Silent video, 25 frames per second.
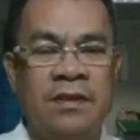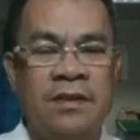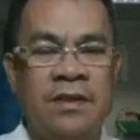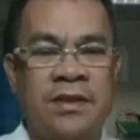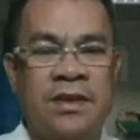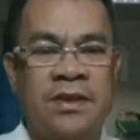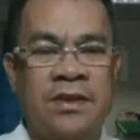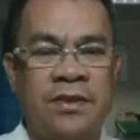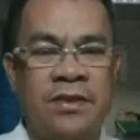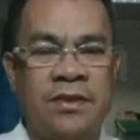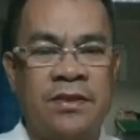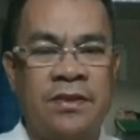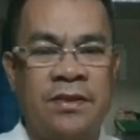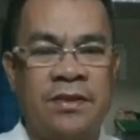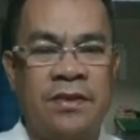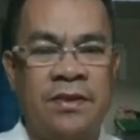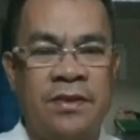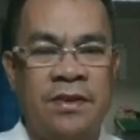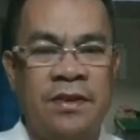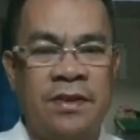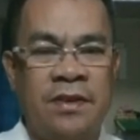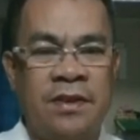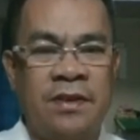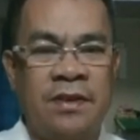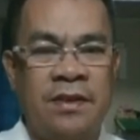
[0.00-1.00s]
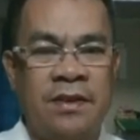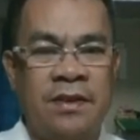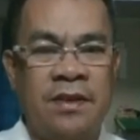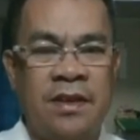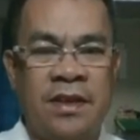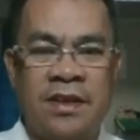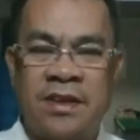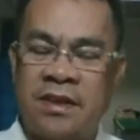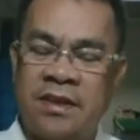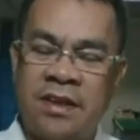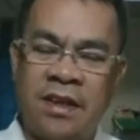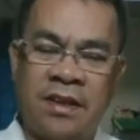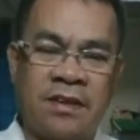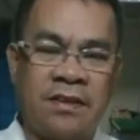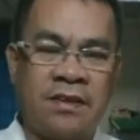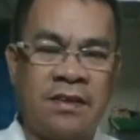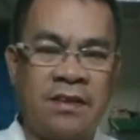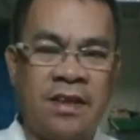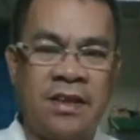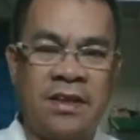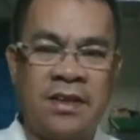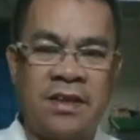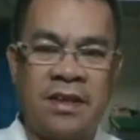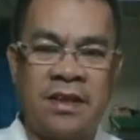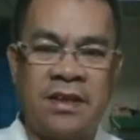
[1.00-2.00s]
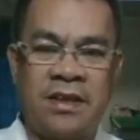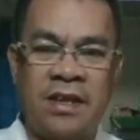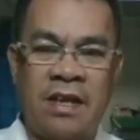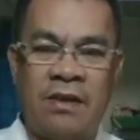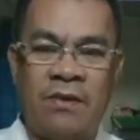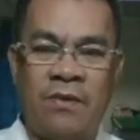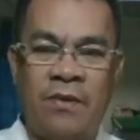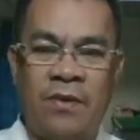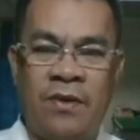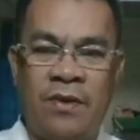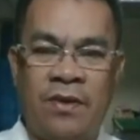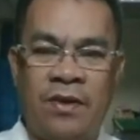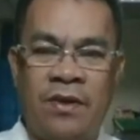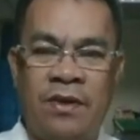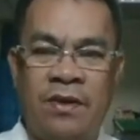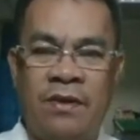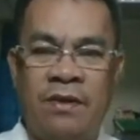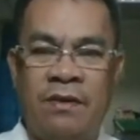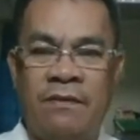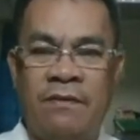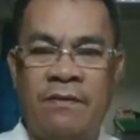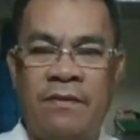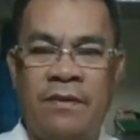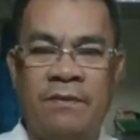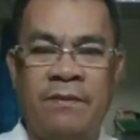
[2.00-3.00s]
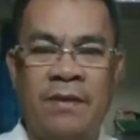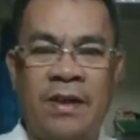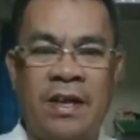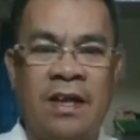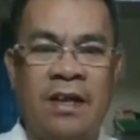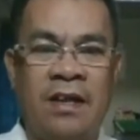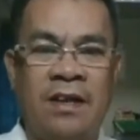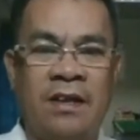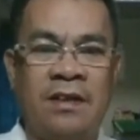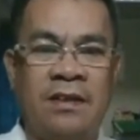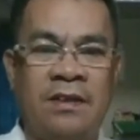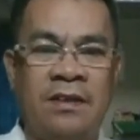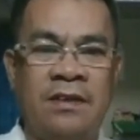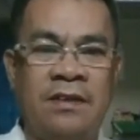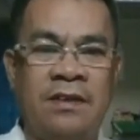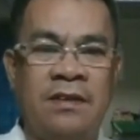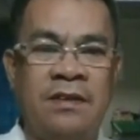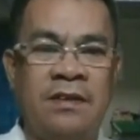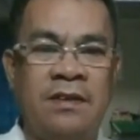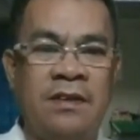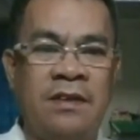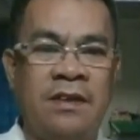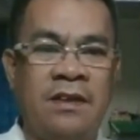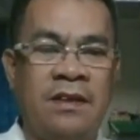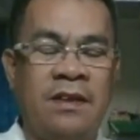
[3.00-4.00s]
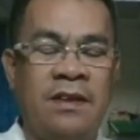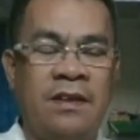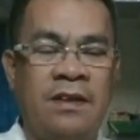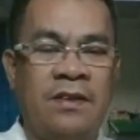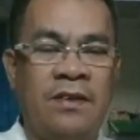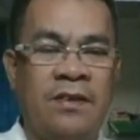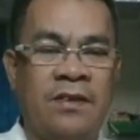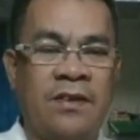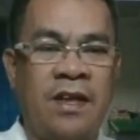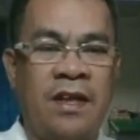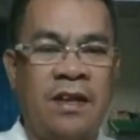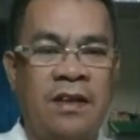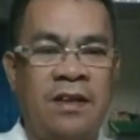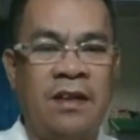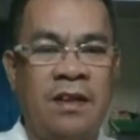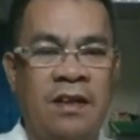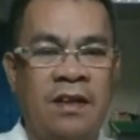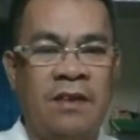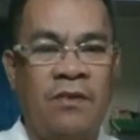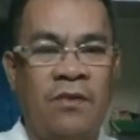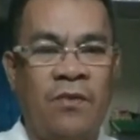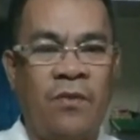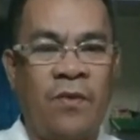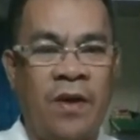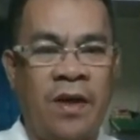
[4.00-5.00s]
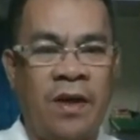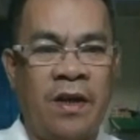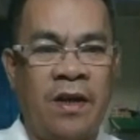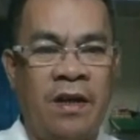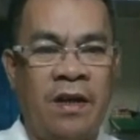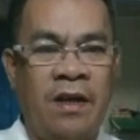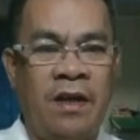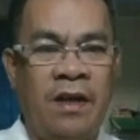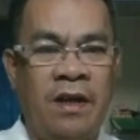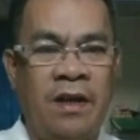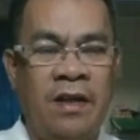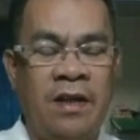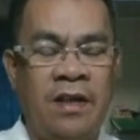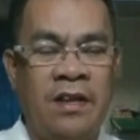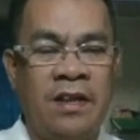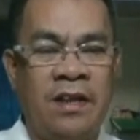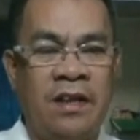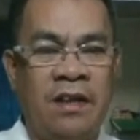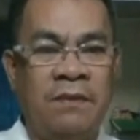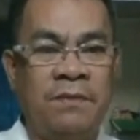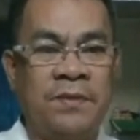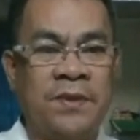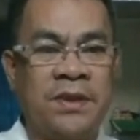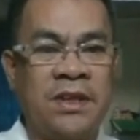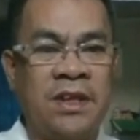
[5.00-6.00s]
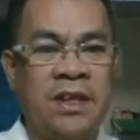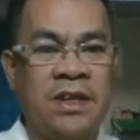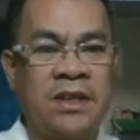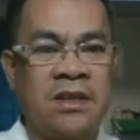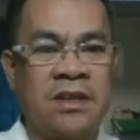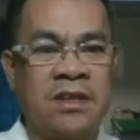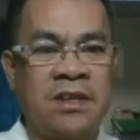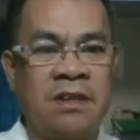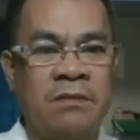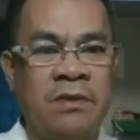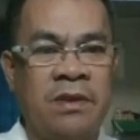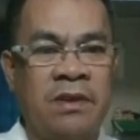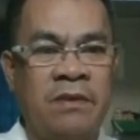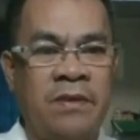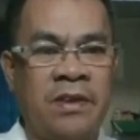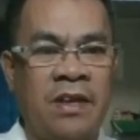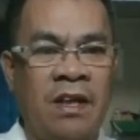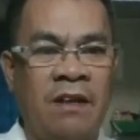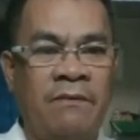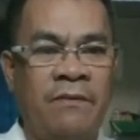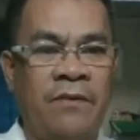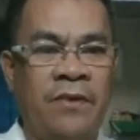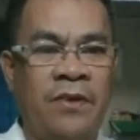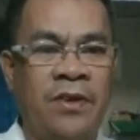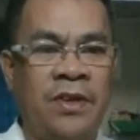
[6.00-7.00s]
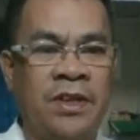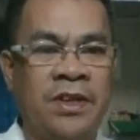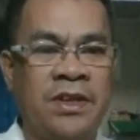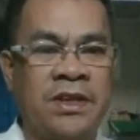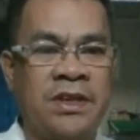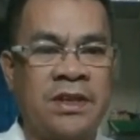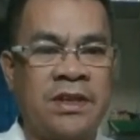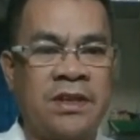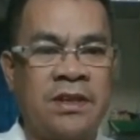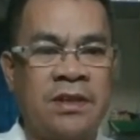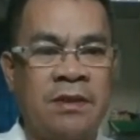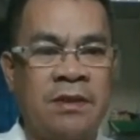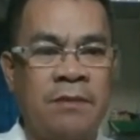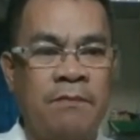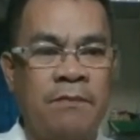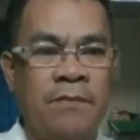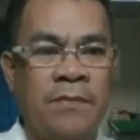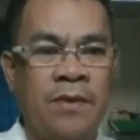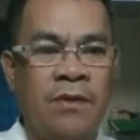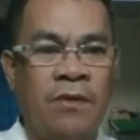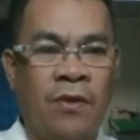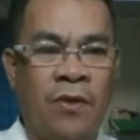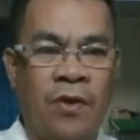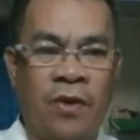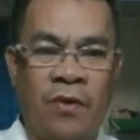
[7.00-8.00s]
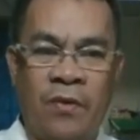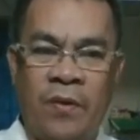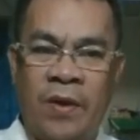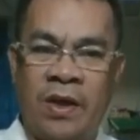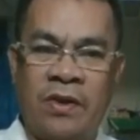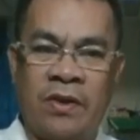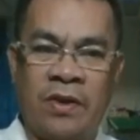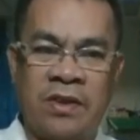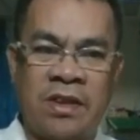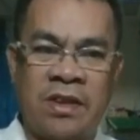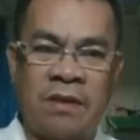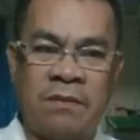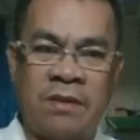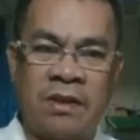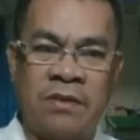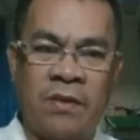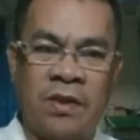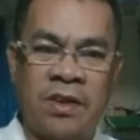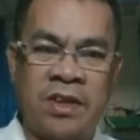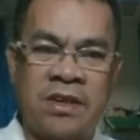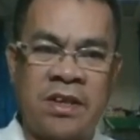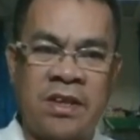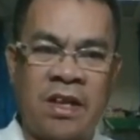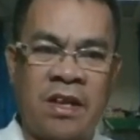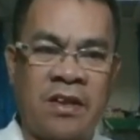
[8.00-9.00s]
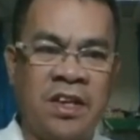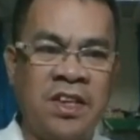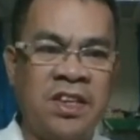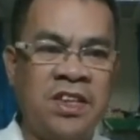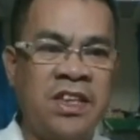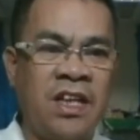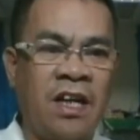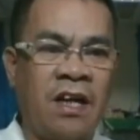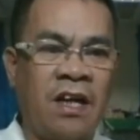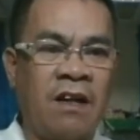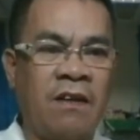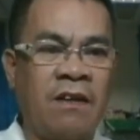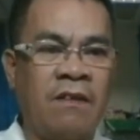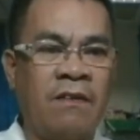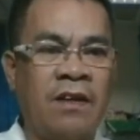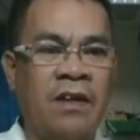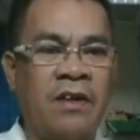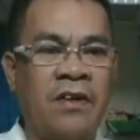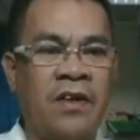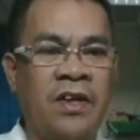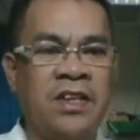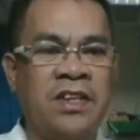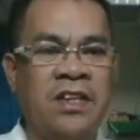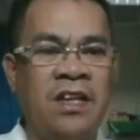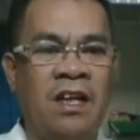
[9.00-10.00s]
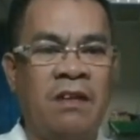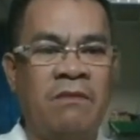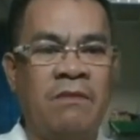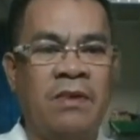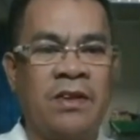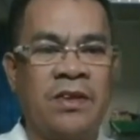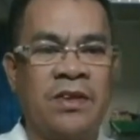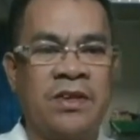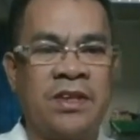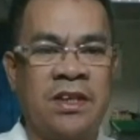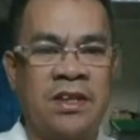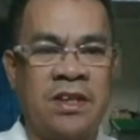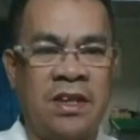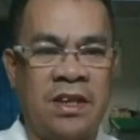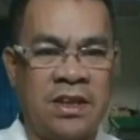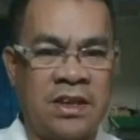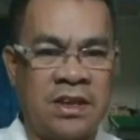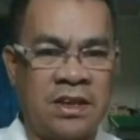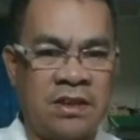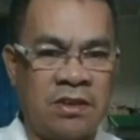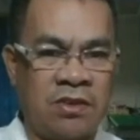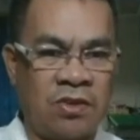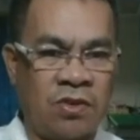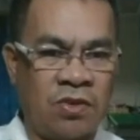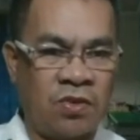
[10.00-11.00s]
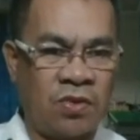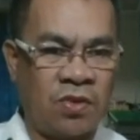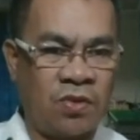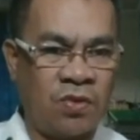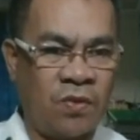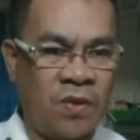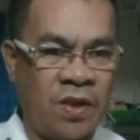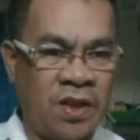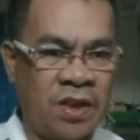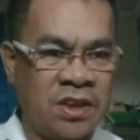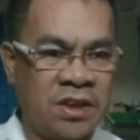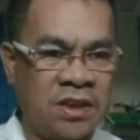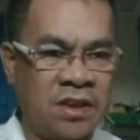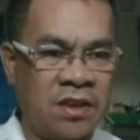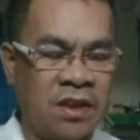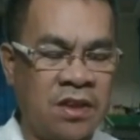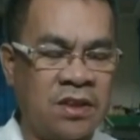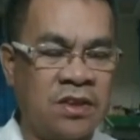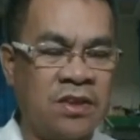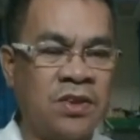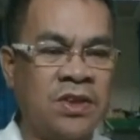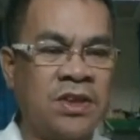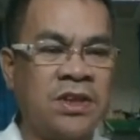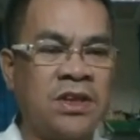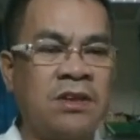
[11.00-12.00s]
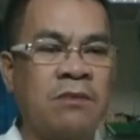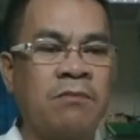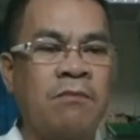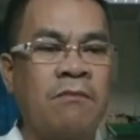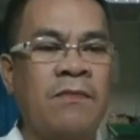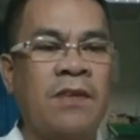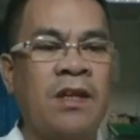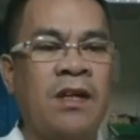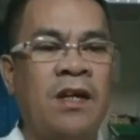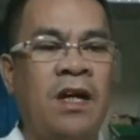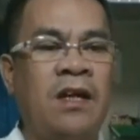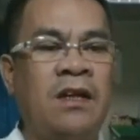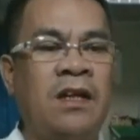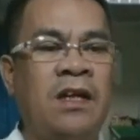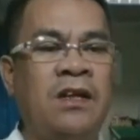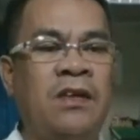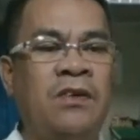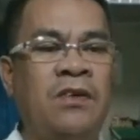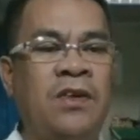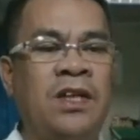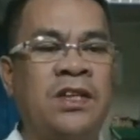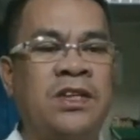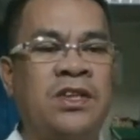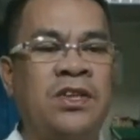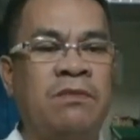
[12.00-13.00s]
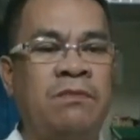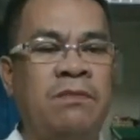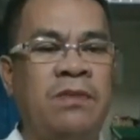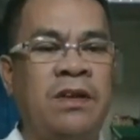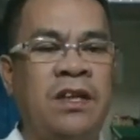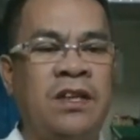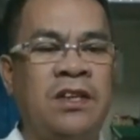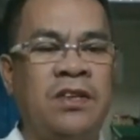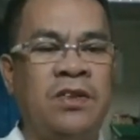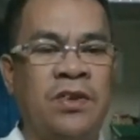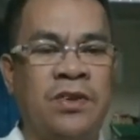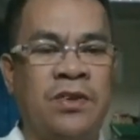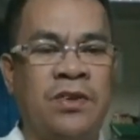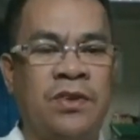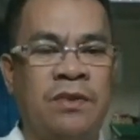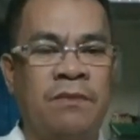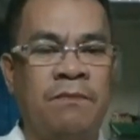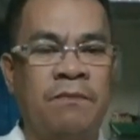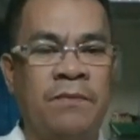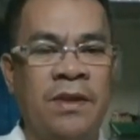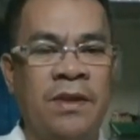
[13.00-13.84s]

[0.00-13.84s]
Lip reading: So, this is it. This is our formula. Okay, where if C is a centripetal force, or we call sometimes call this a radial because it is towards the radius, and the unit should be Newton.